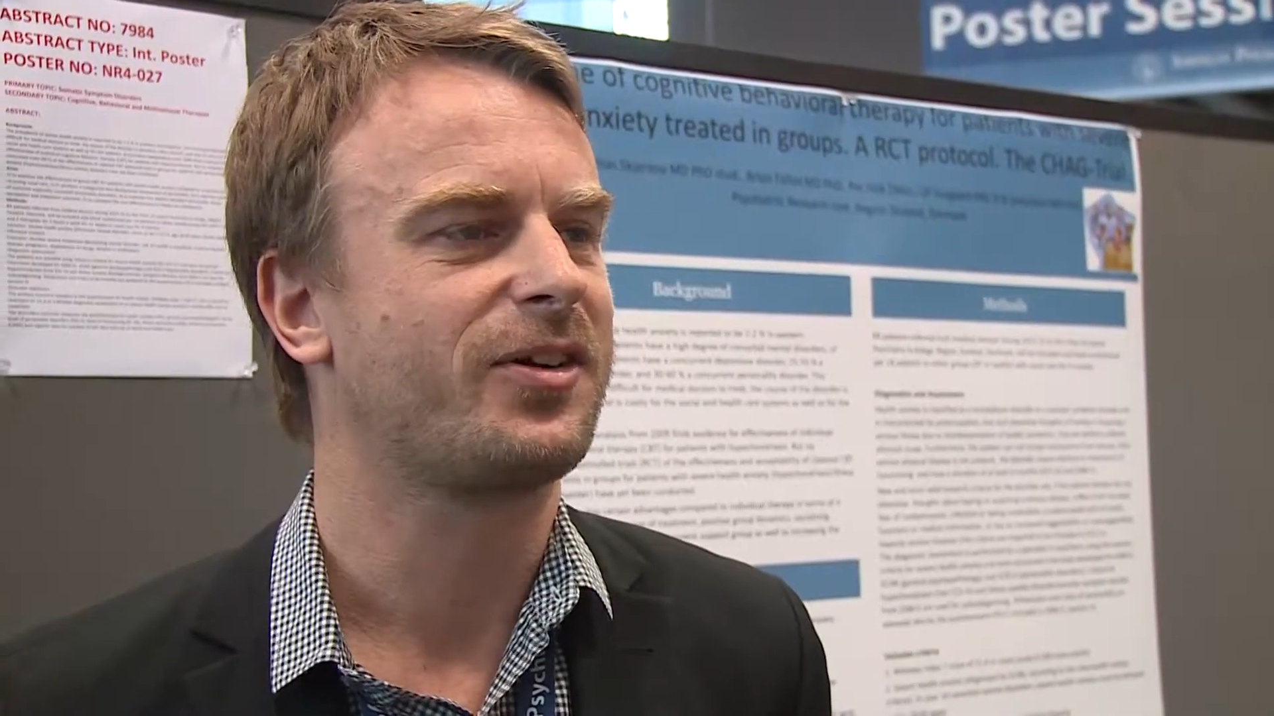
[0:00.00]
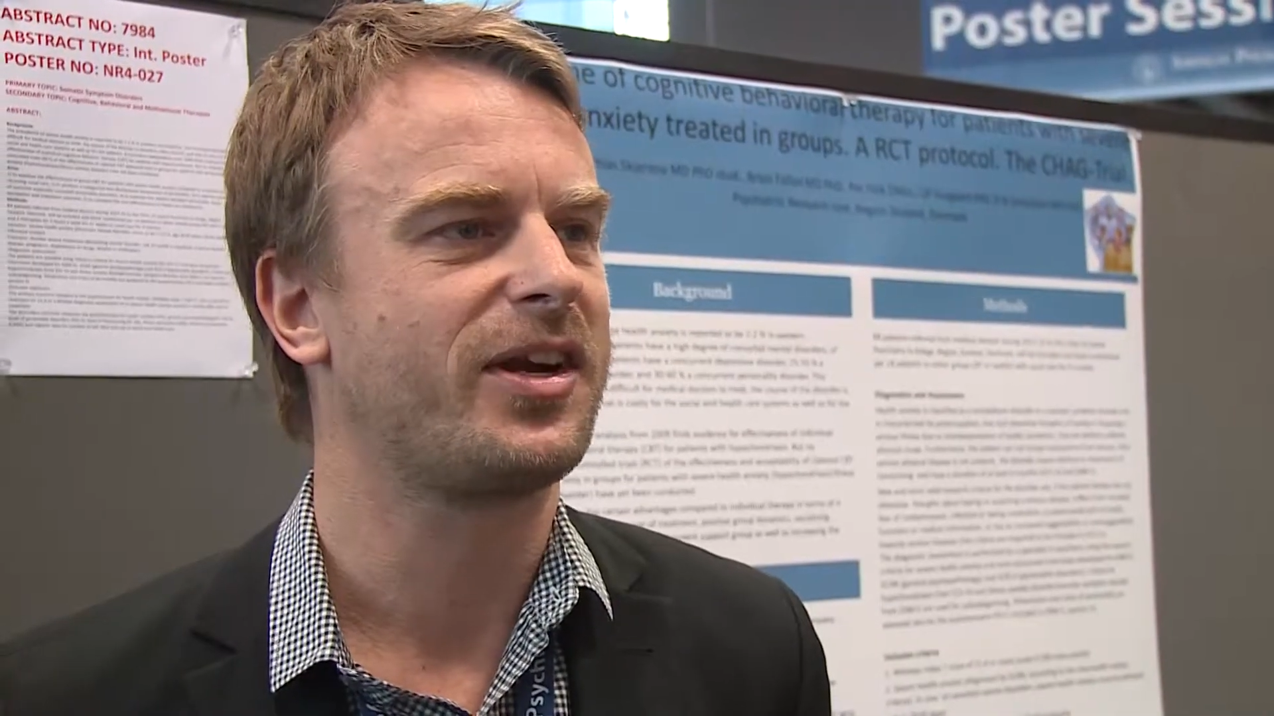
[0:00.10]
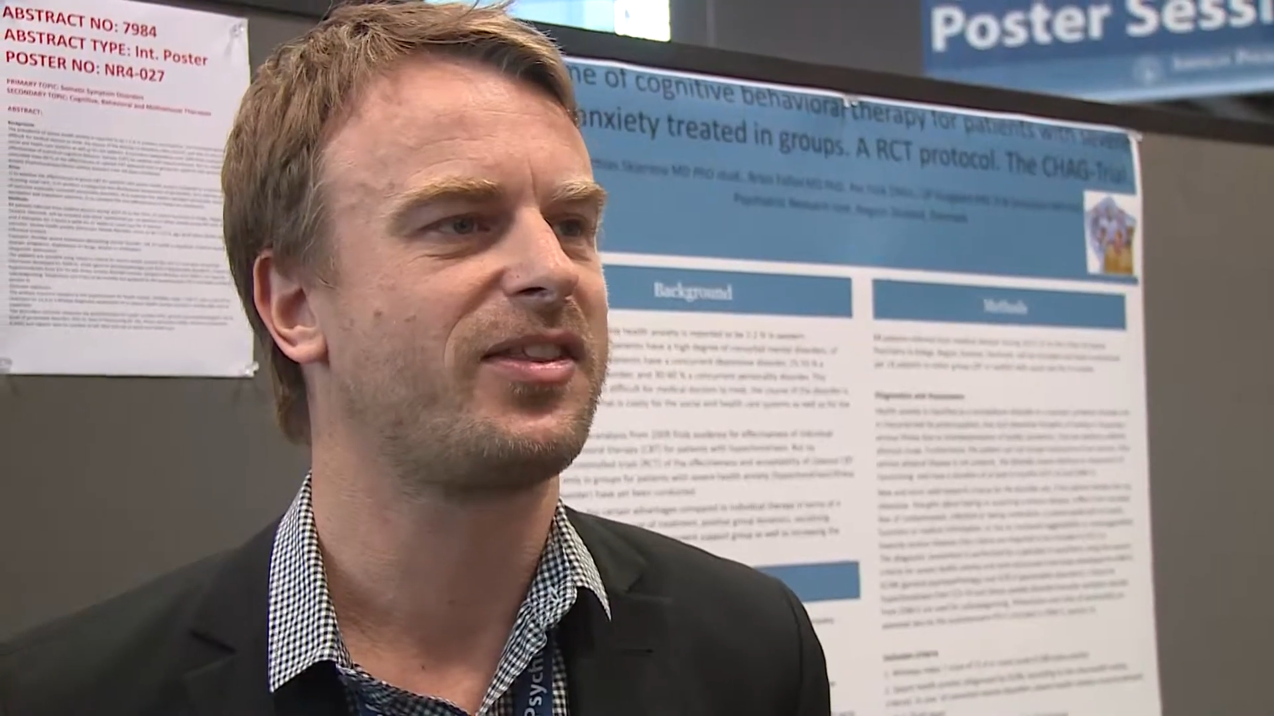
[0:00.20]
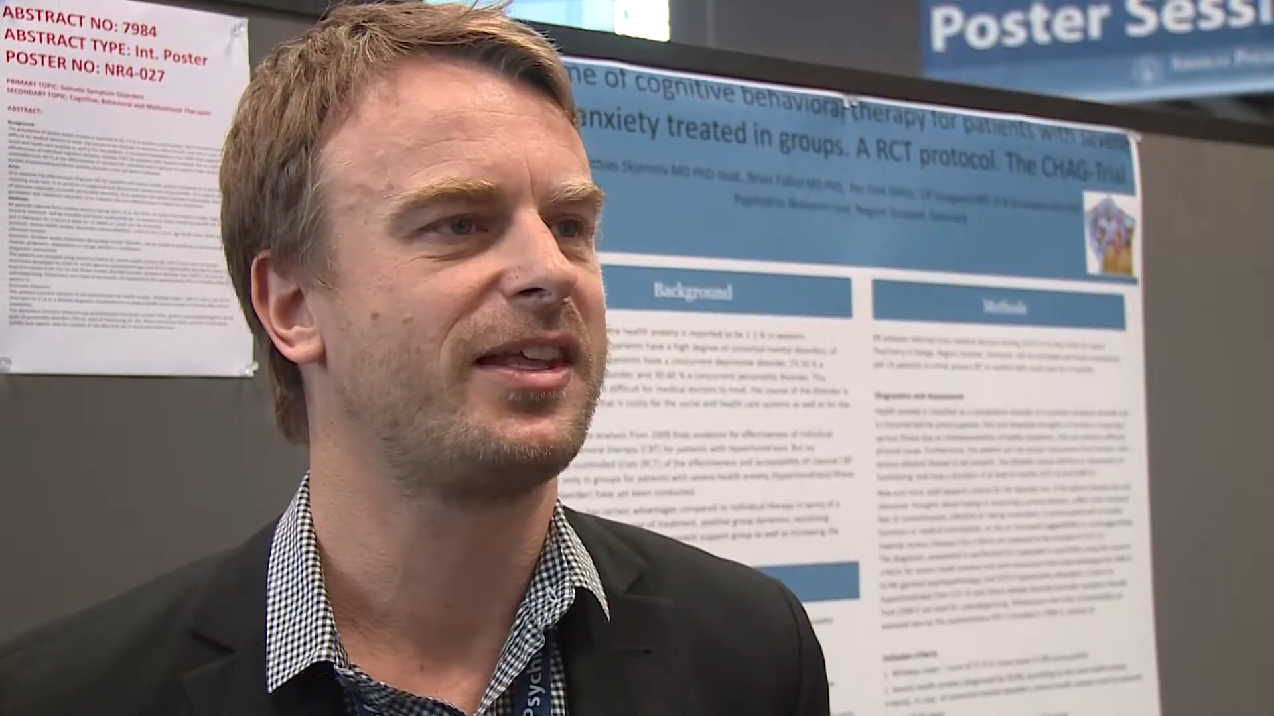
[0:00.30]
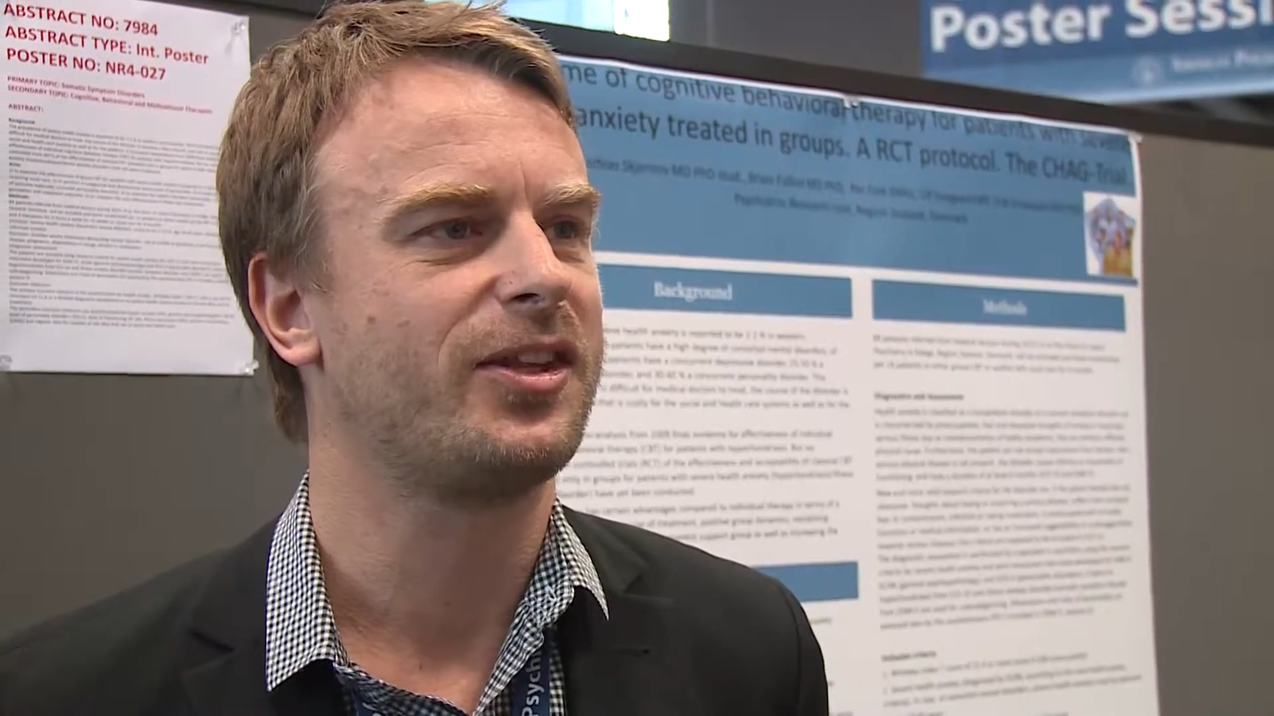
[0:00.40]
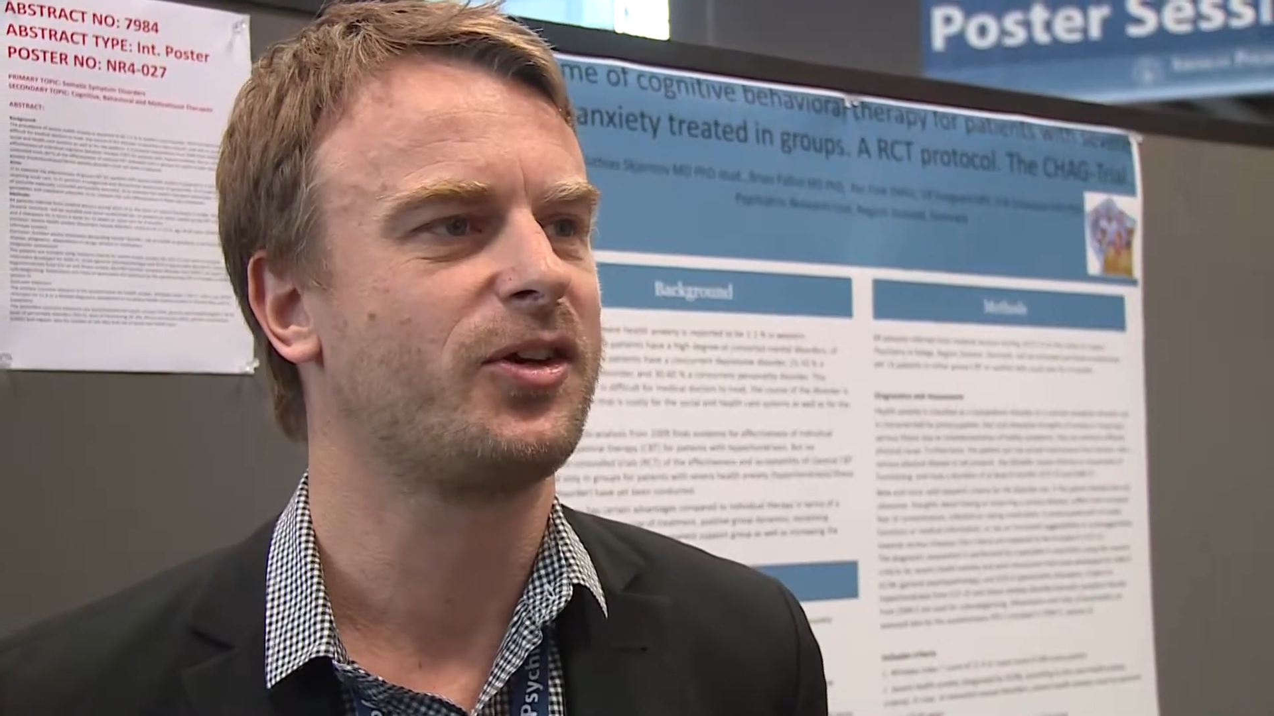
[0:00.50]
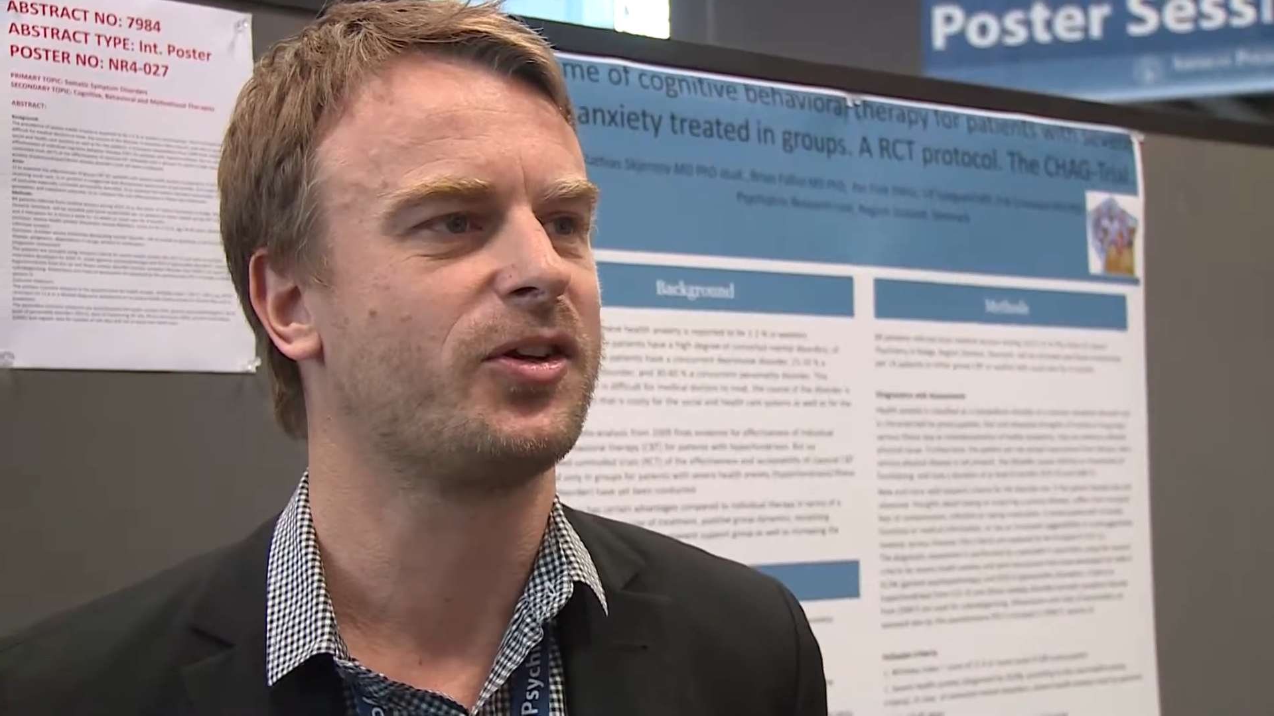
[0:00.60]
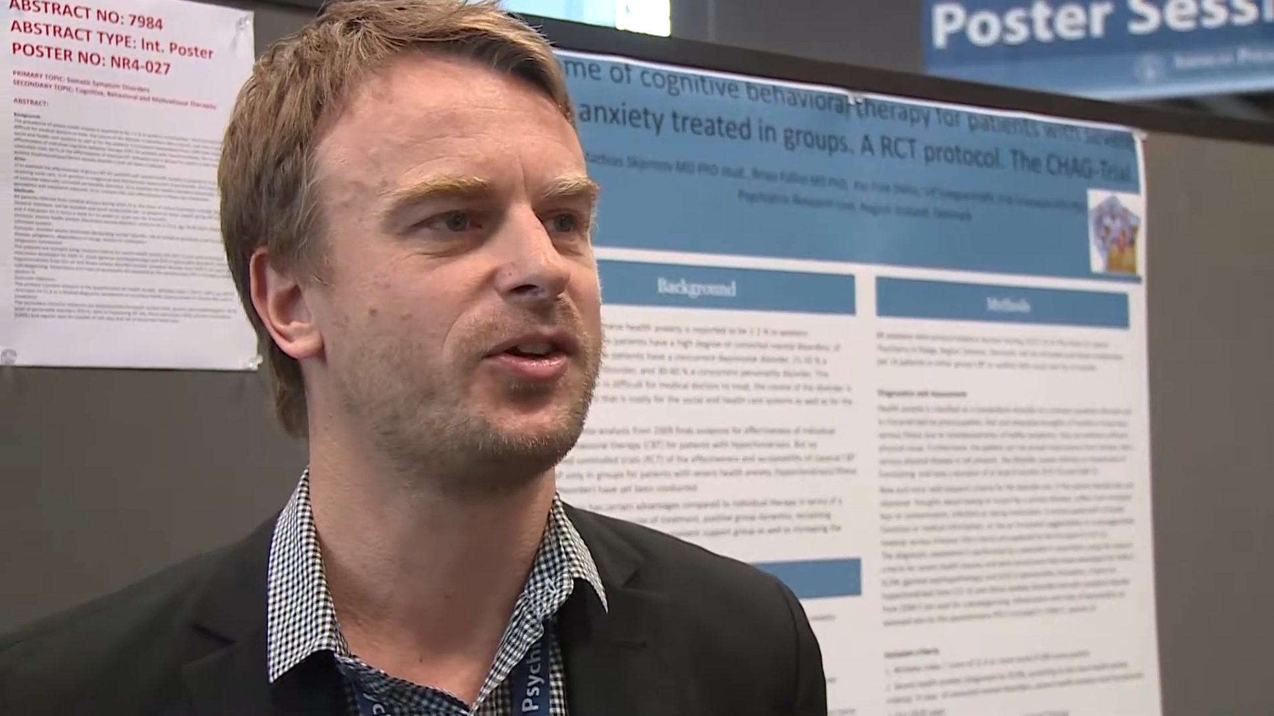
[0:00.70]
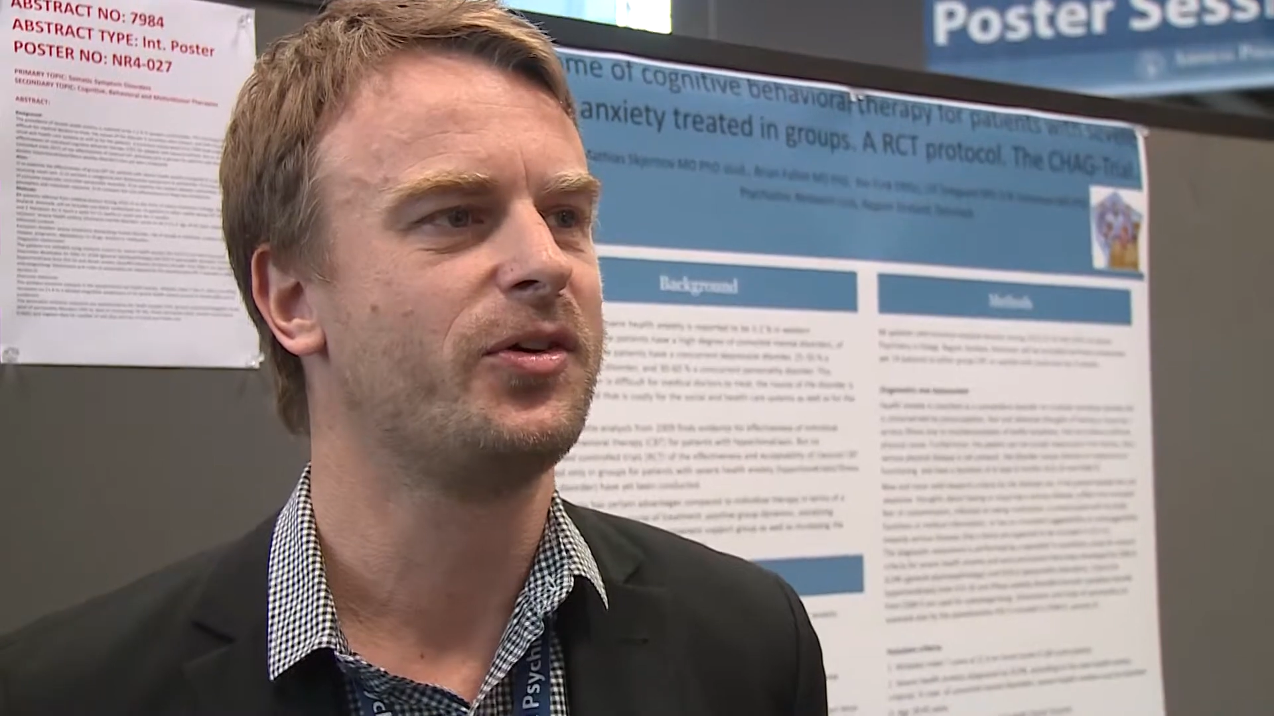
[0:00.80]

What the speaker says: great thing that you could